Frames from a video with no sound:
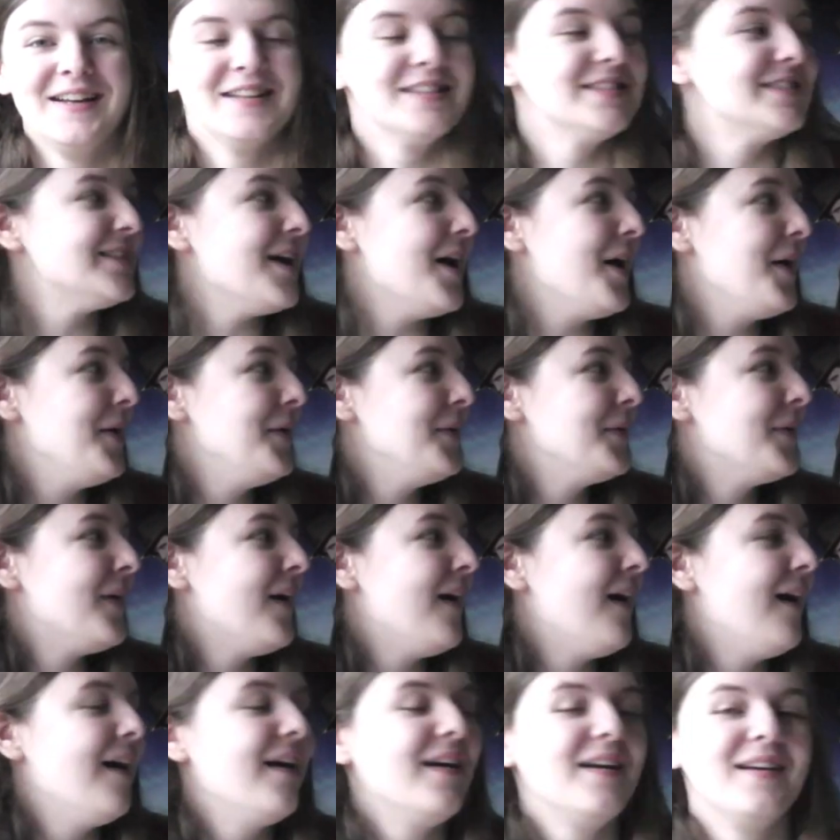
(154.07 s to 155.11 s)
So
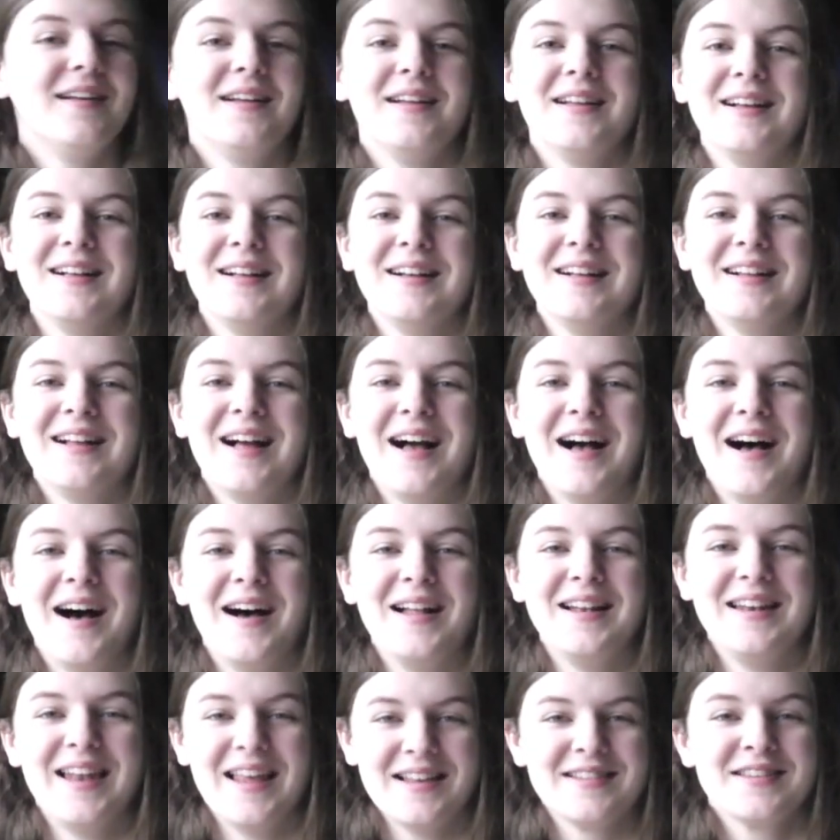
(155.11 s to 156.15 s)

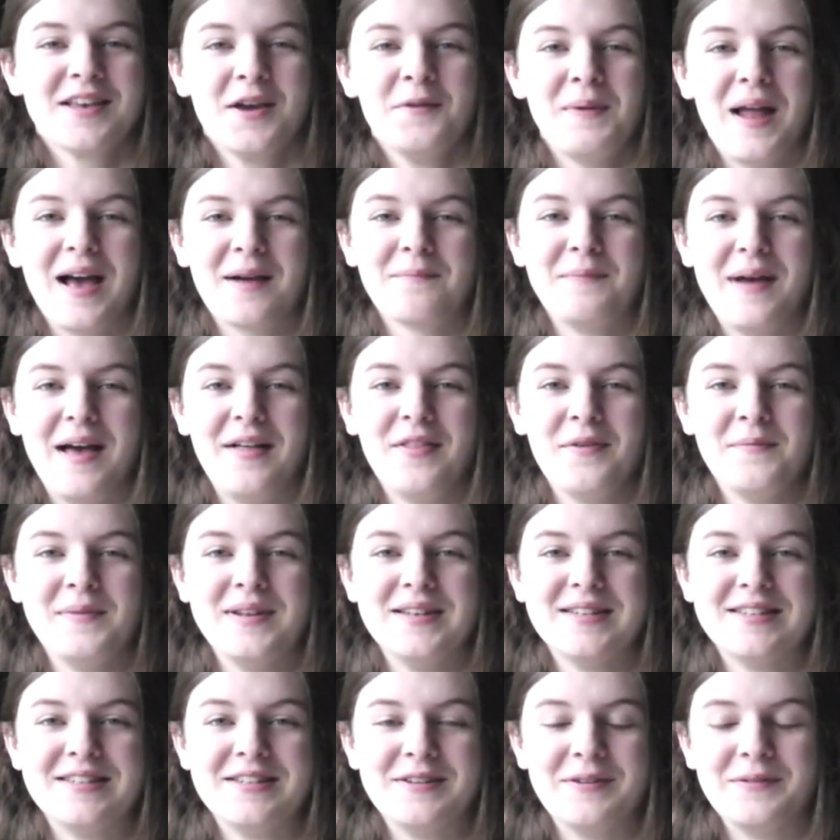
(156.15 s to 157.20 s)
let's go blackmail them
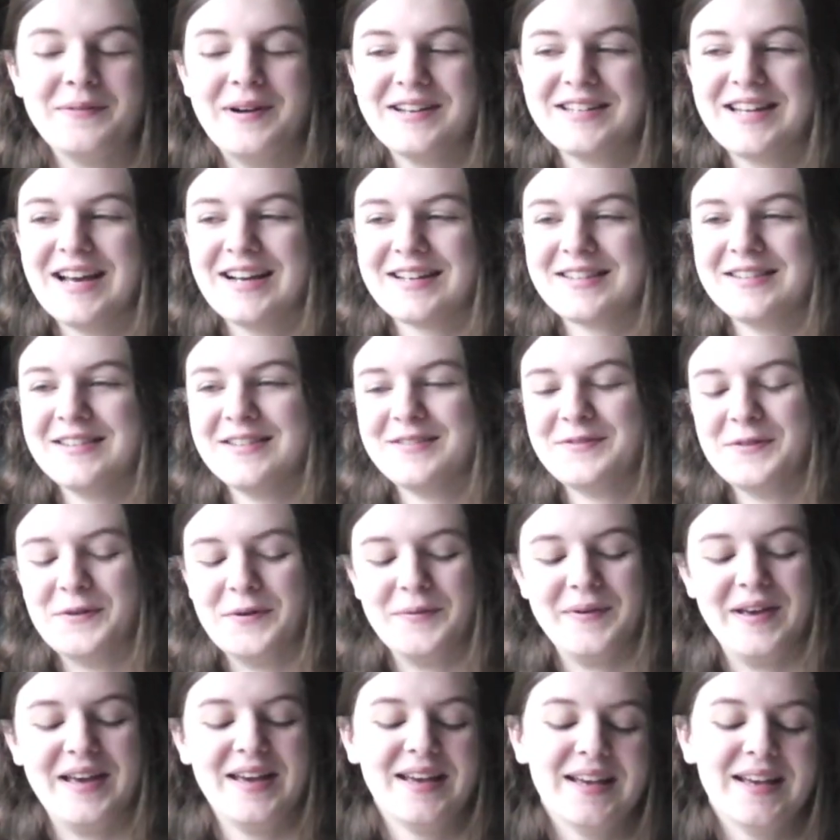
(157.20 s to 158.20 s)
into doing Welsh accents for me.